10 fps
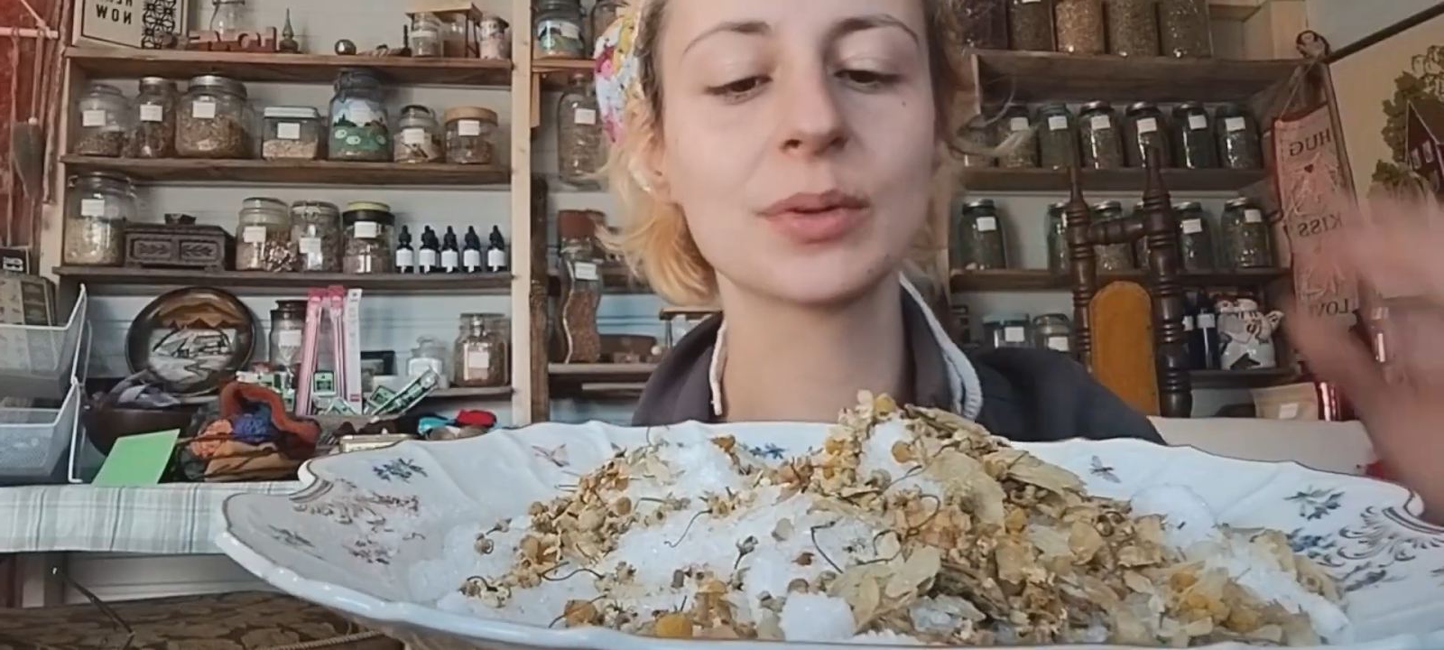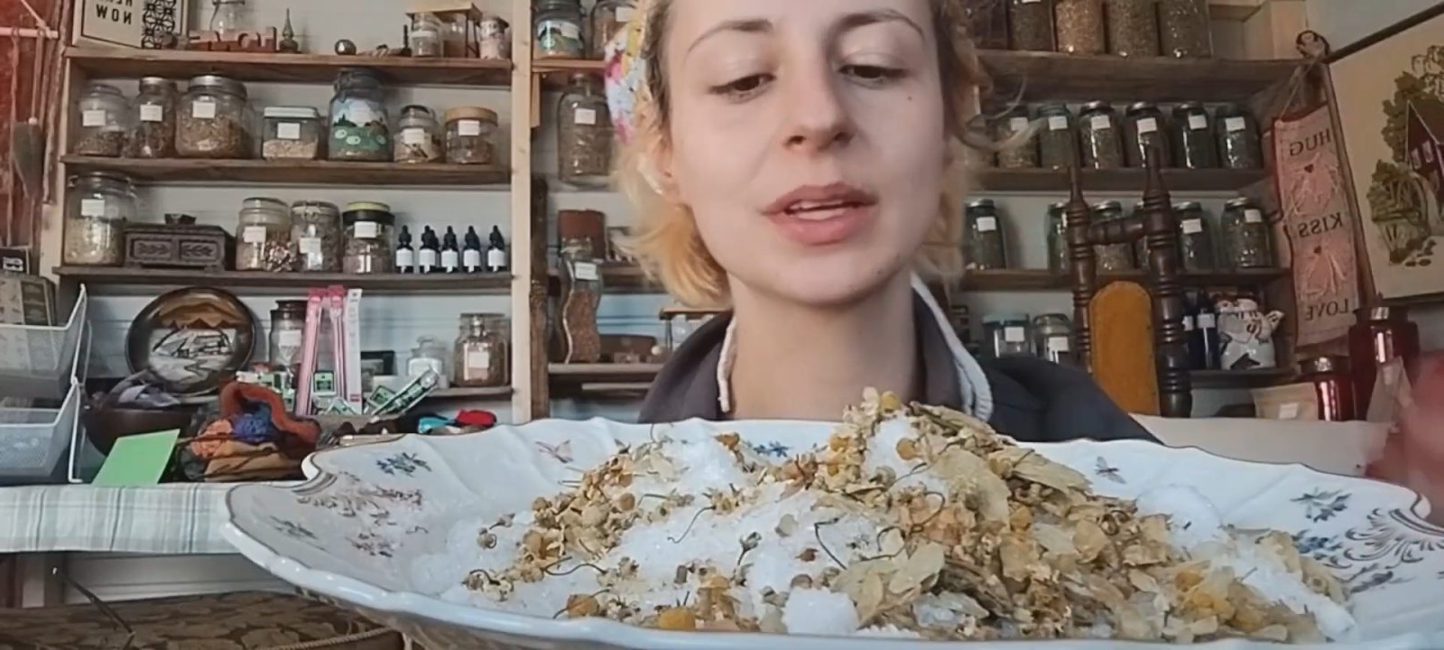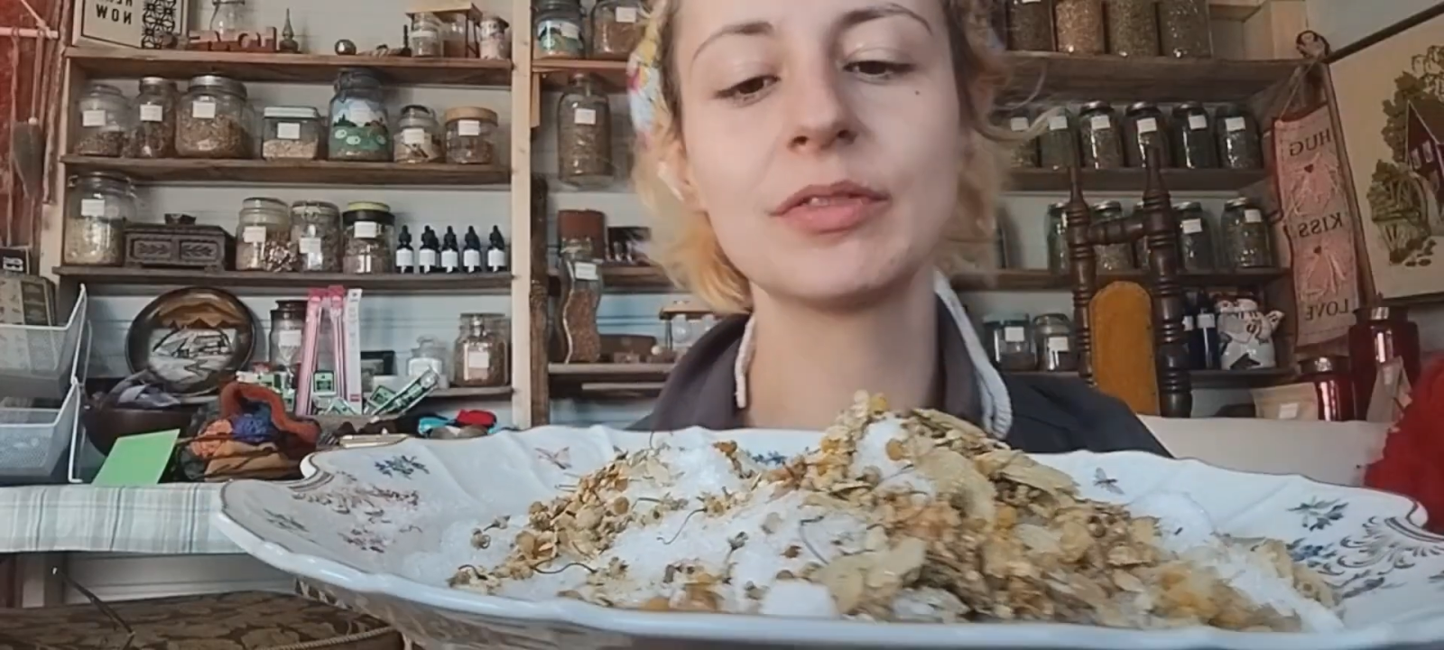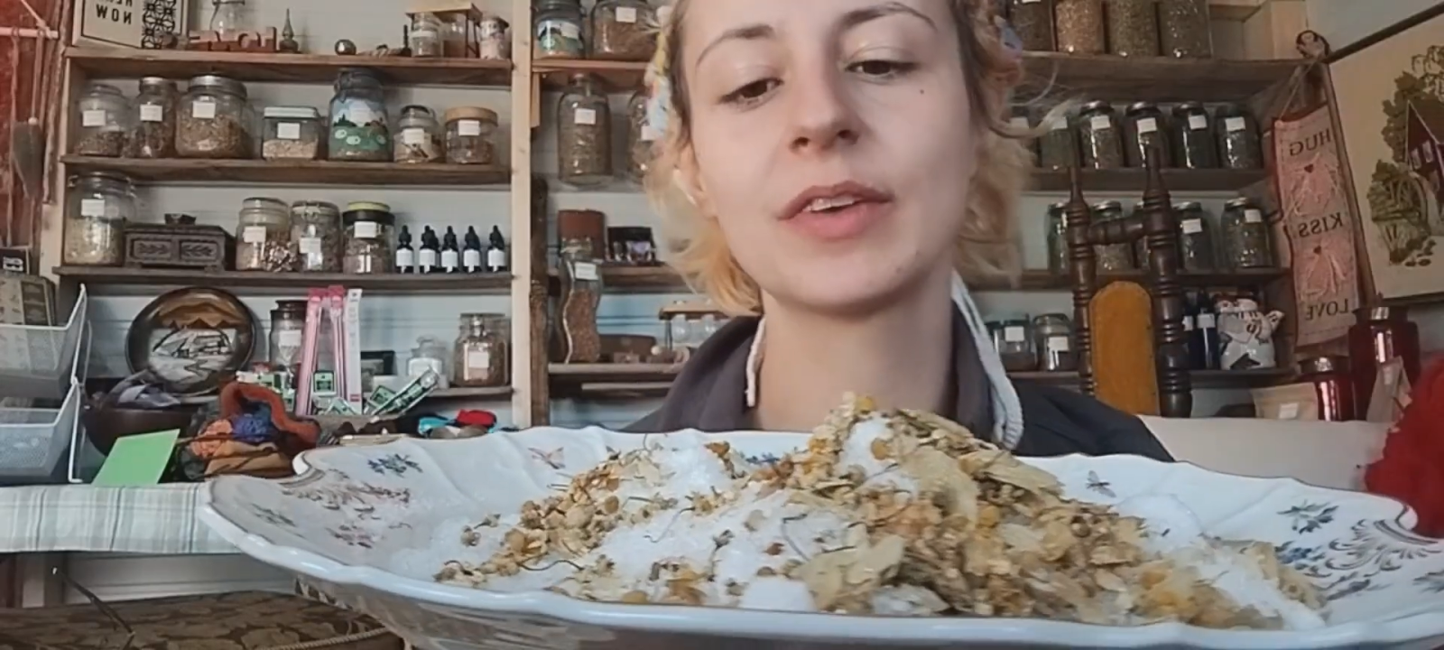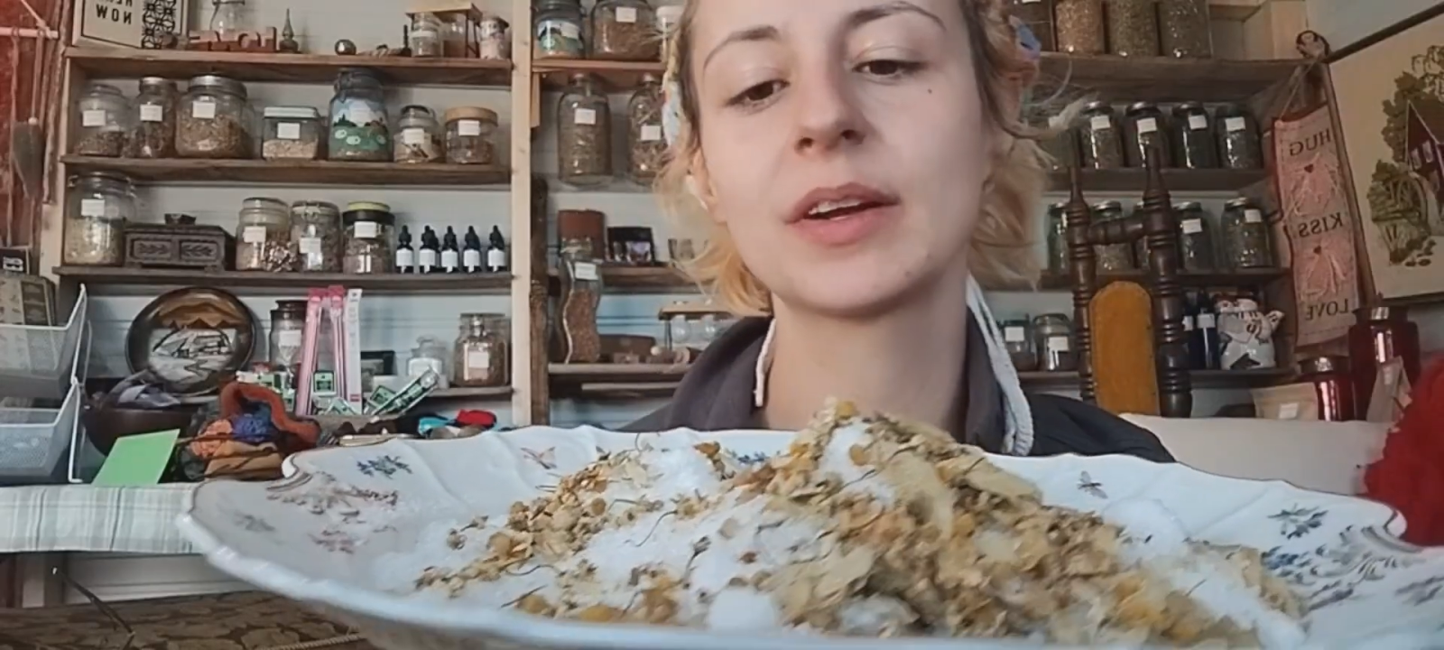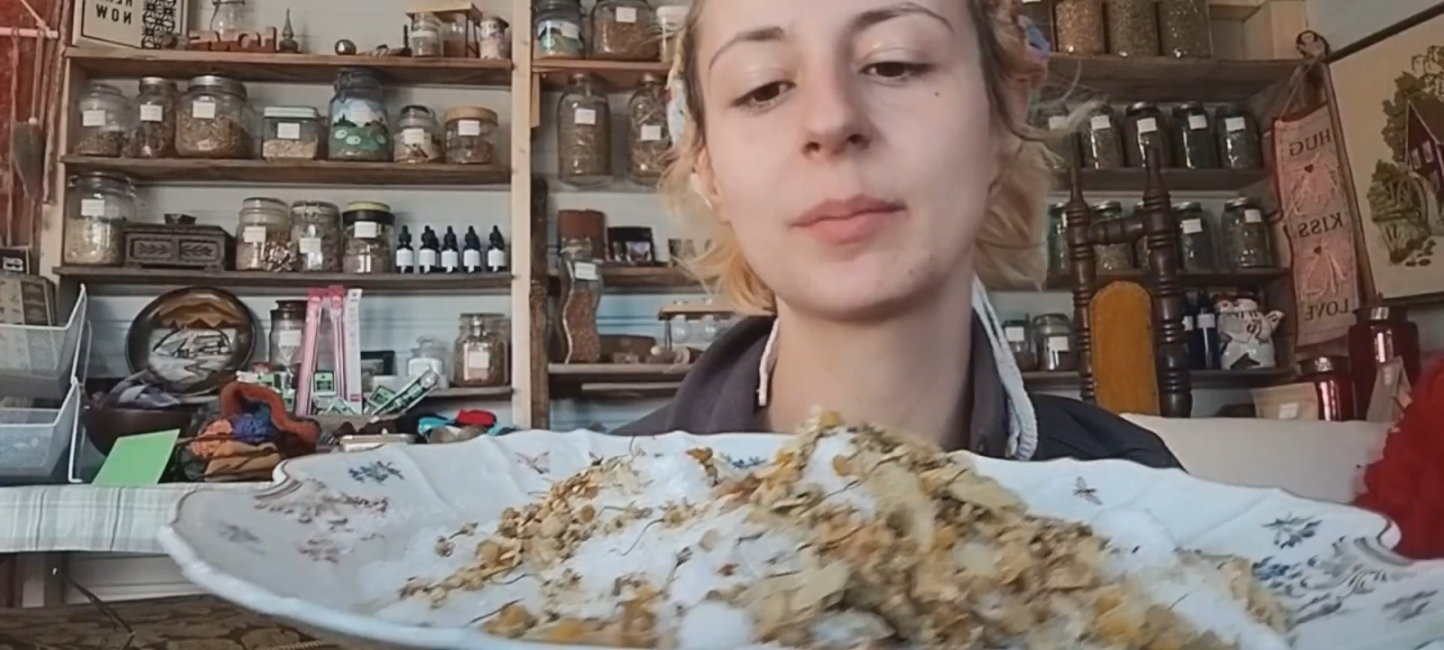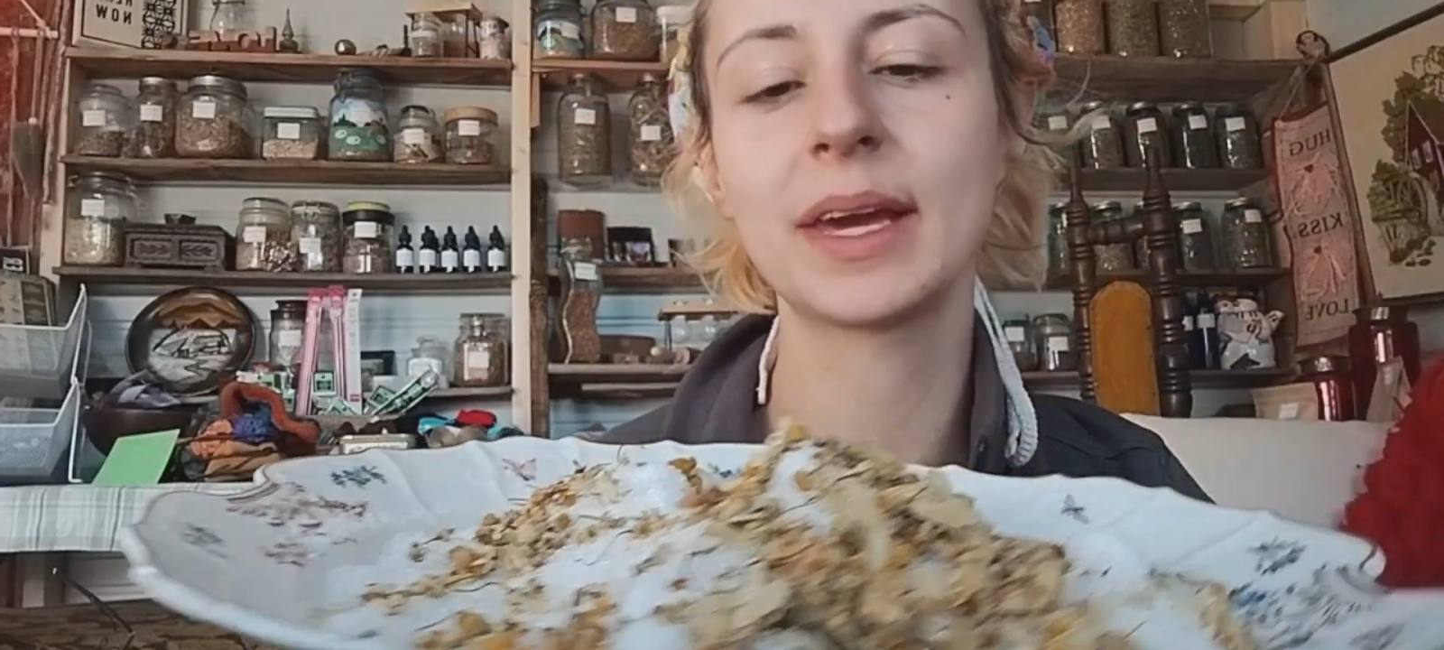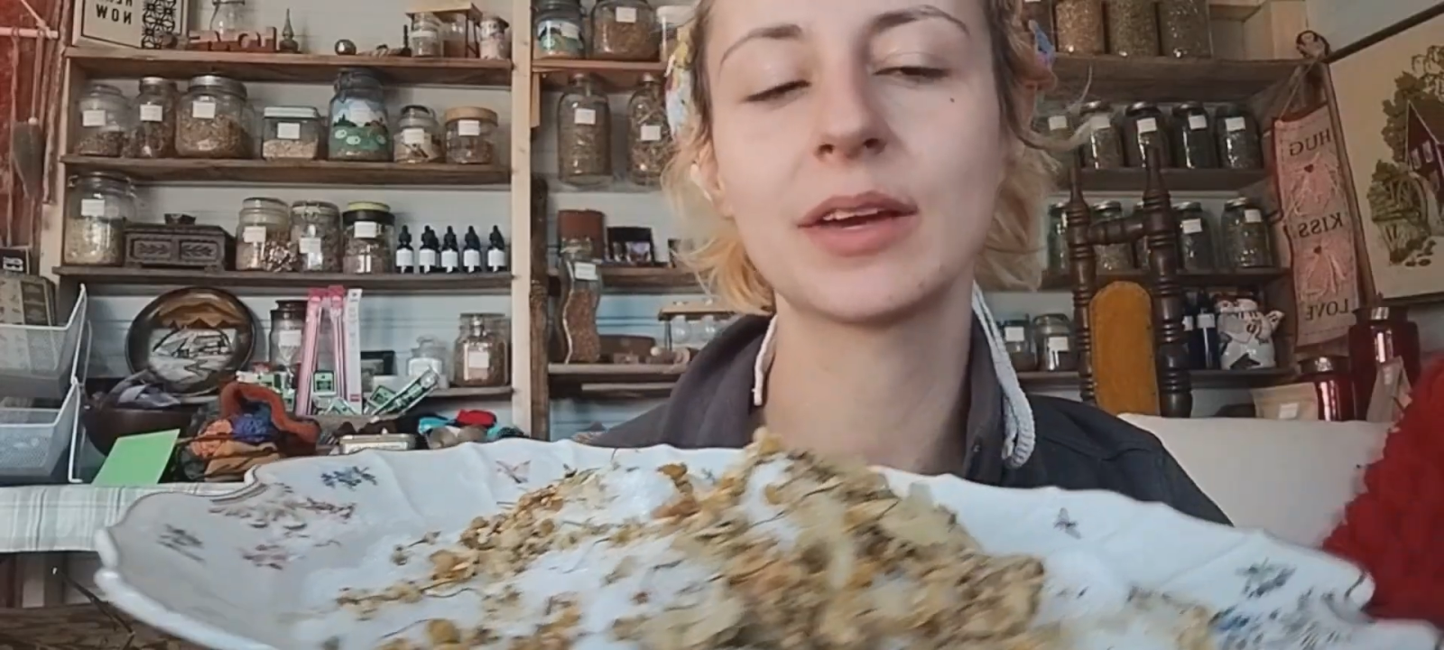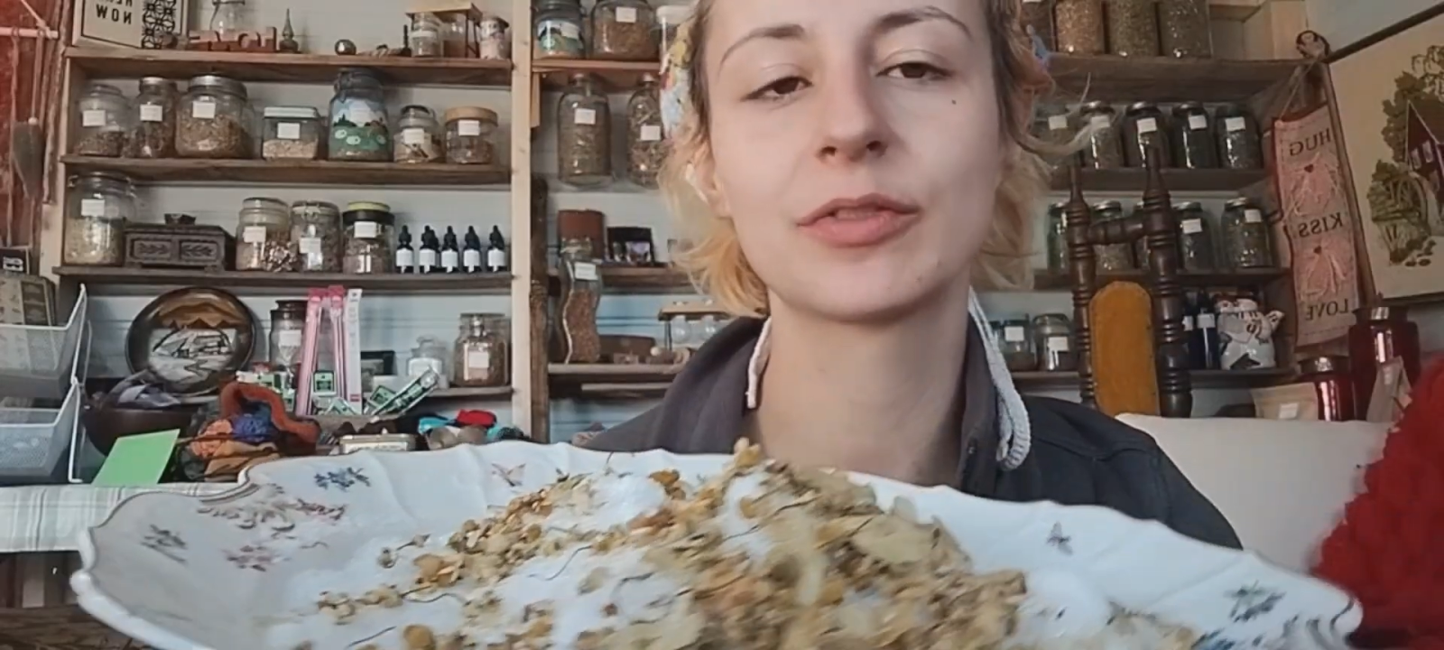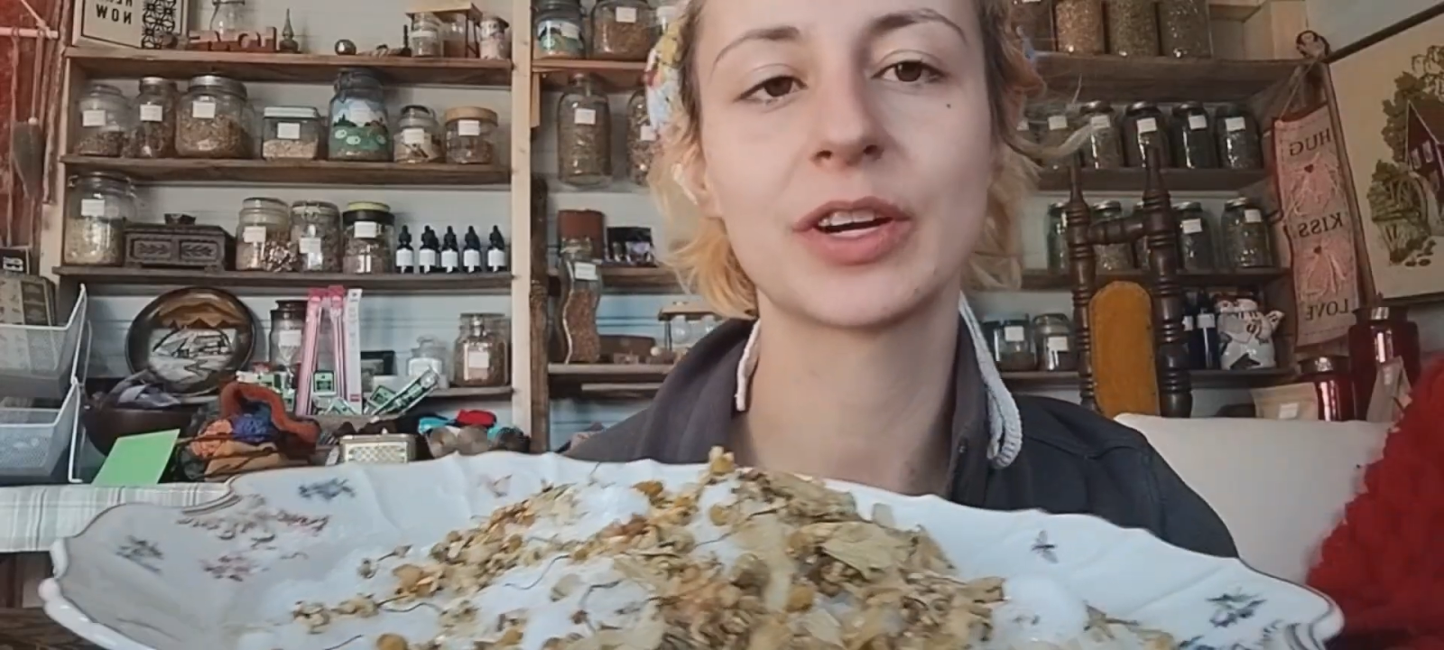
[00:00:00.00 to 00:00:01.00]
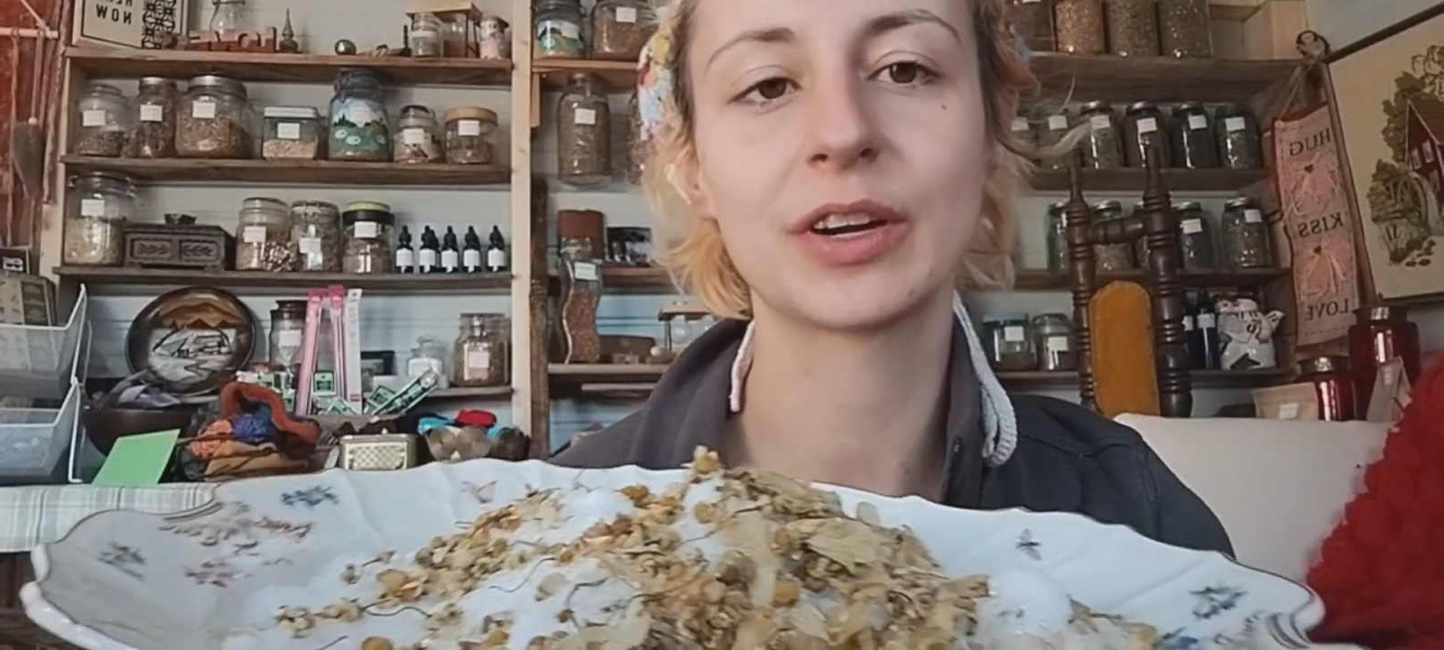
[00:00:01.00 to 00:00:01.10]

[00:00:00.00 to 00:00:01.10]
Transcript: really fun to make for